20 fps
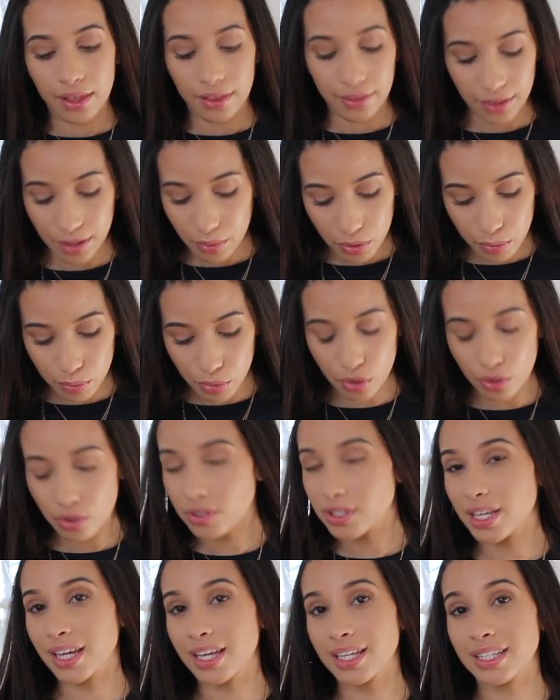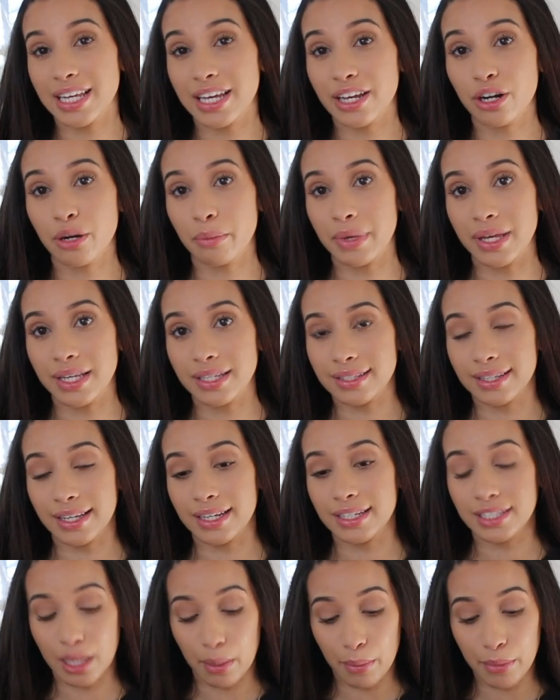think Boohoo's like it's hit or miss.
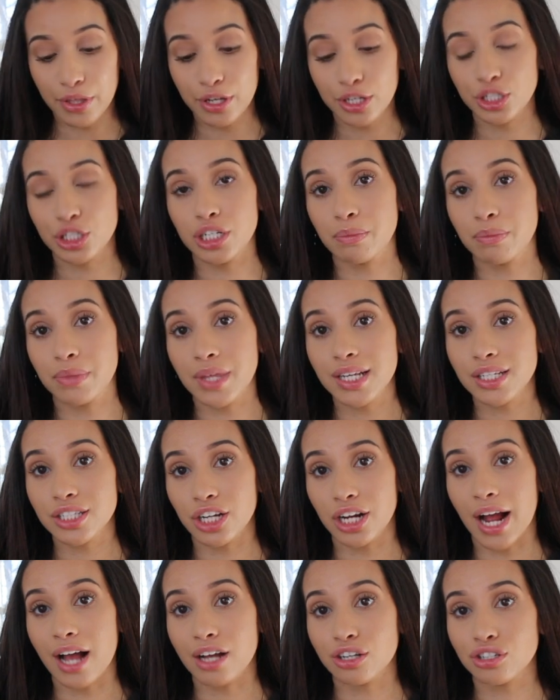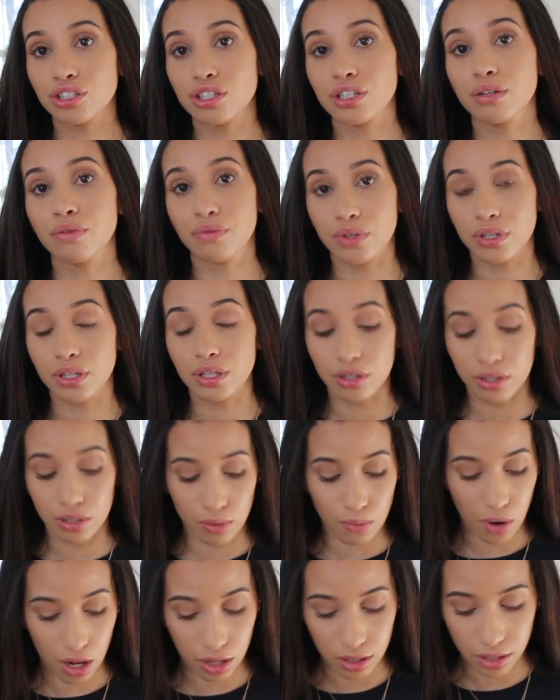Like some of their cheap things are actually really
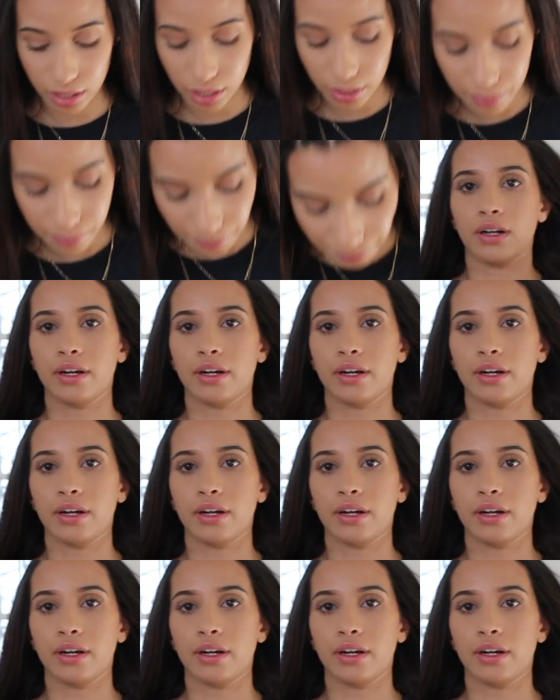good quality.